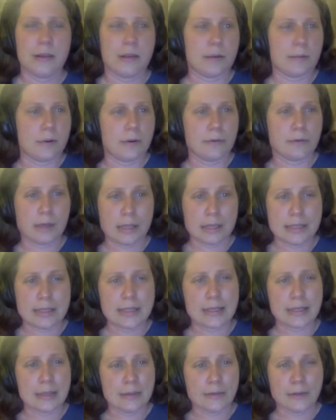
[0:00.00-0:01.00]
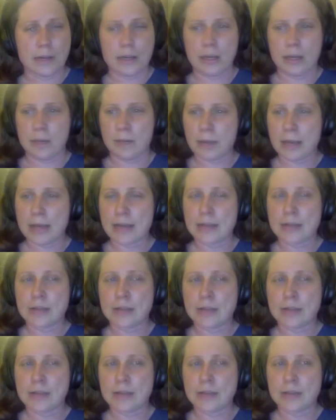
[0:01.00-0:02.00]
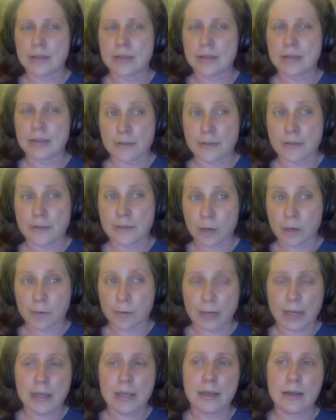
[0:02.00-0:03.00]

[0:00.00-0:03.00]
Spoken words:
There were really significant impacts on lives and property.